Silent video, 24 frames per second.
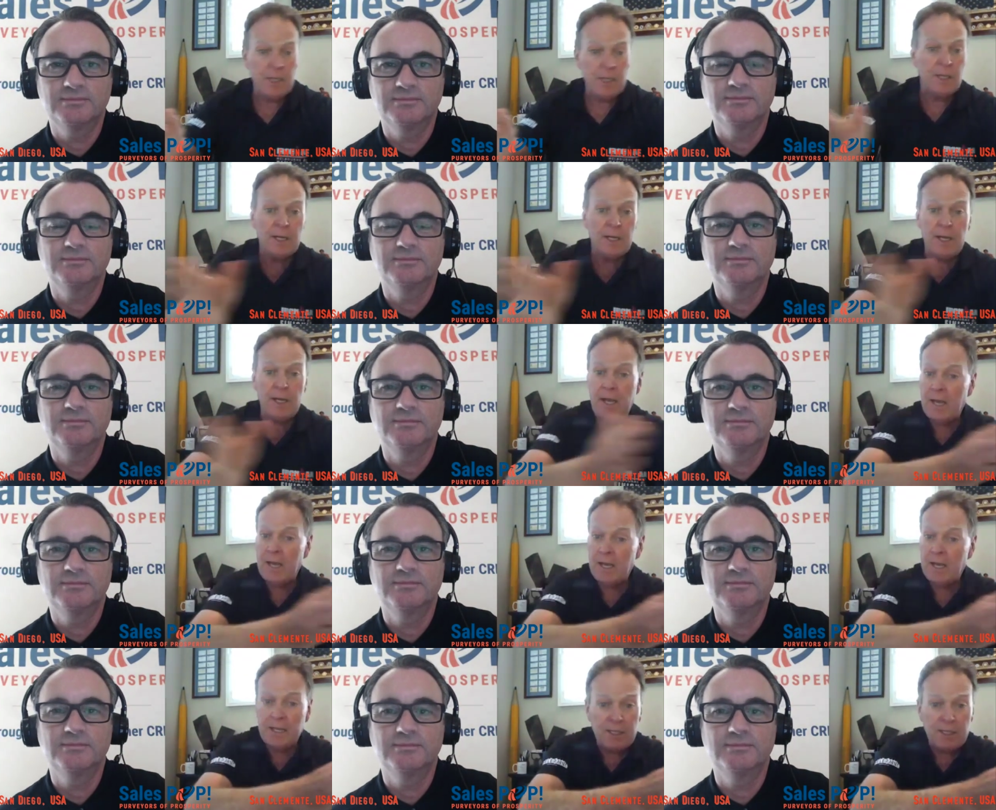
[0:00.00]
Speaker 1: In
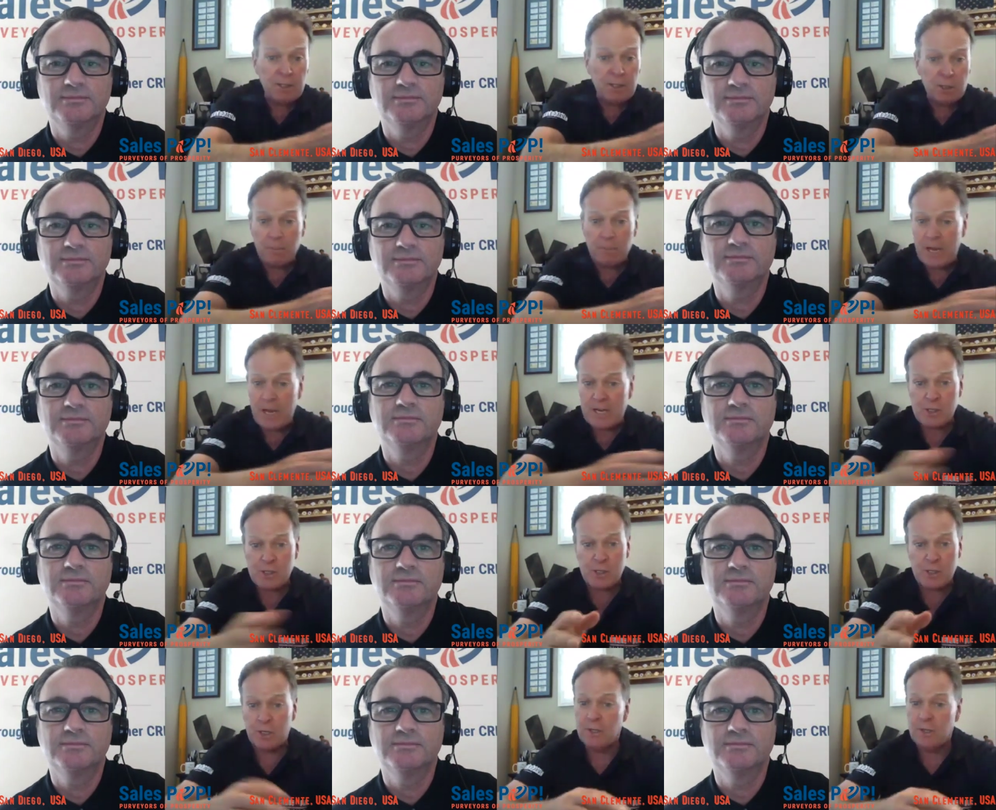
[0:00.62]
any
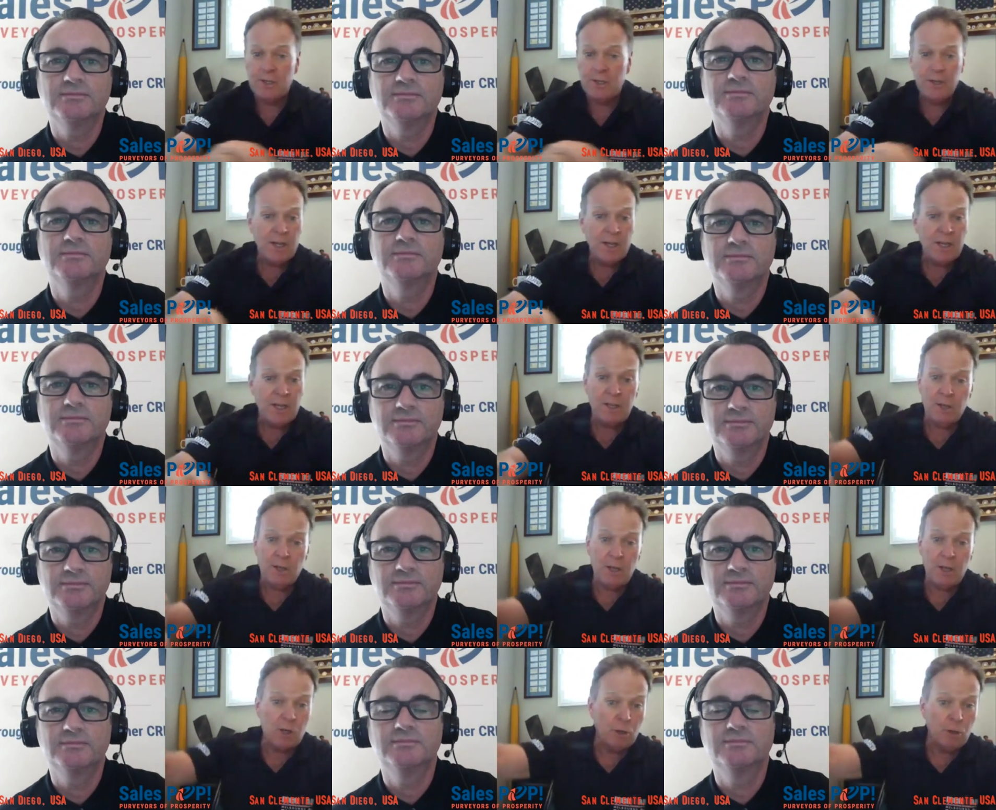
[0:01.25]
dimension,
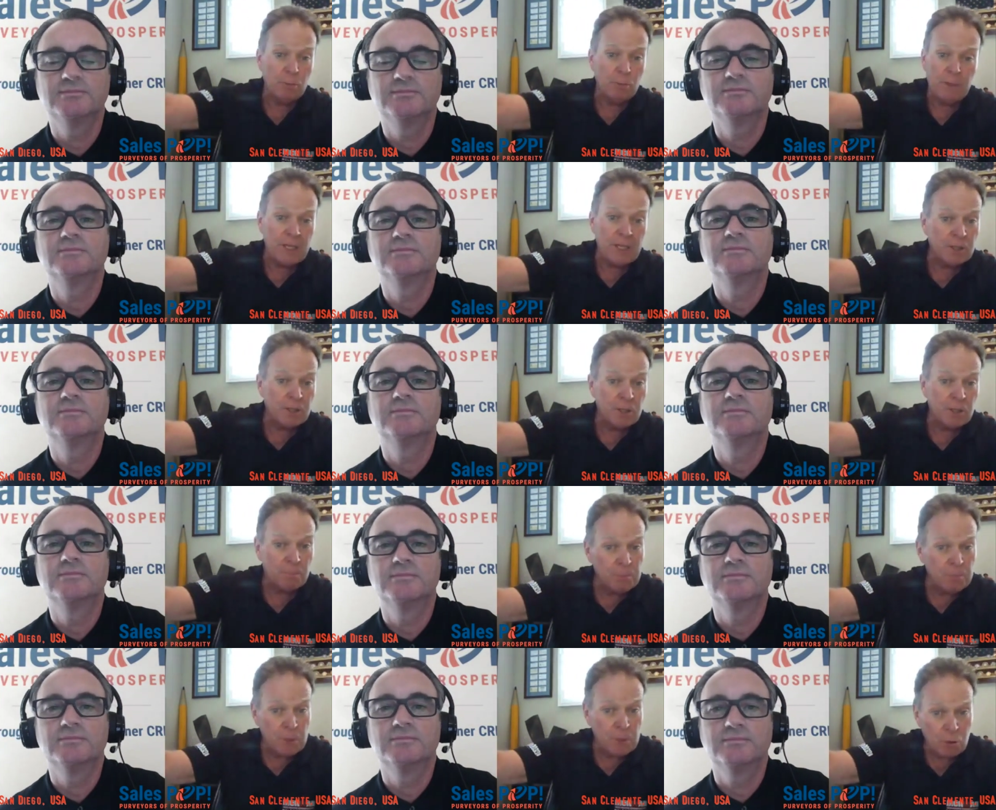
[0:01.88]
it could be in the